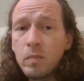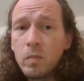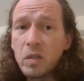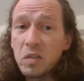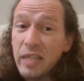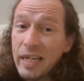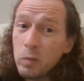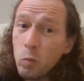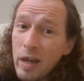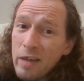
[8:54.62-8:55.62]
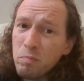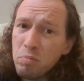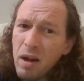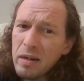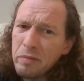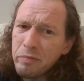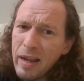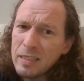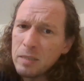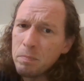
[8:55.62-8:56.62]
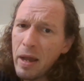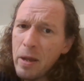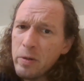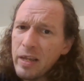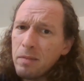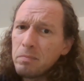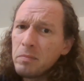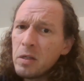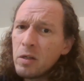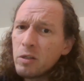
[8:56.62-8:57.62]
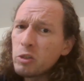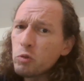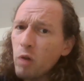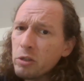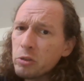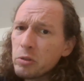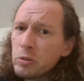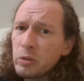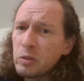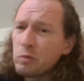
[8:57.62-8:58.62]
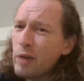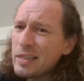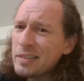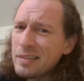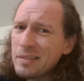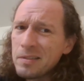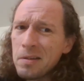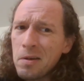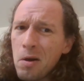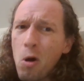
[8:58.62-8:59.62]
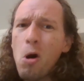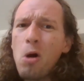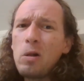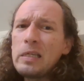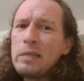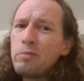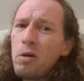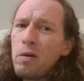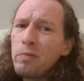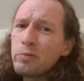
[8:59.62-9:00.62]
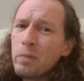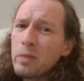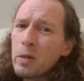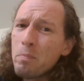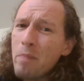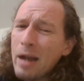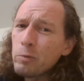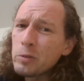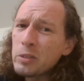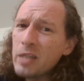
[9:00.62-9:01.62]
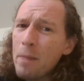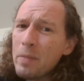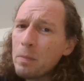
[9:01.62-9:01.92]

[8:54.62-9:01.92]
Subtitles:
The second wave brought advanced biochem, structures, devices, all evolved from their macroscopic